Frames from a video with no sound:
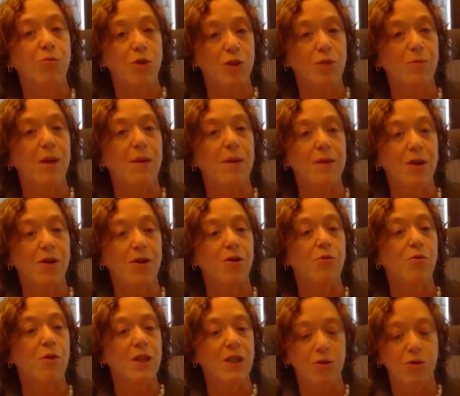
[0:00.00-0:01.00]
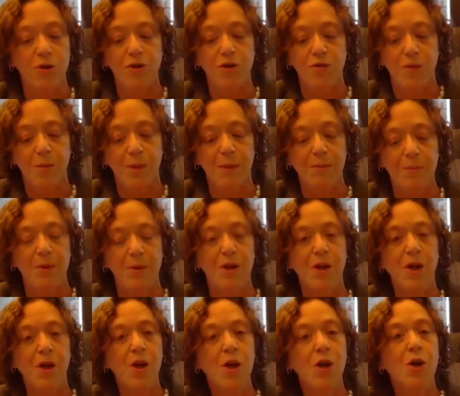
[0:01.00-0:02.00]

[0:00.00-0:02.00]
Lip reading: which might be a good resource for people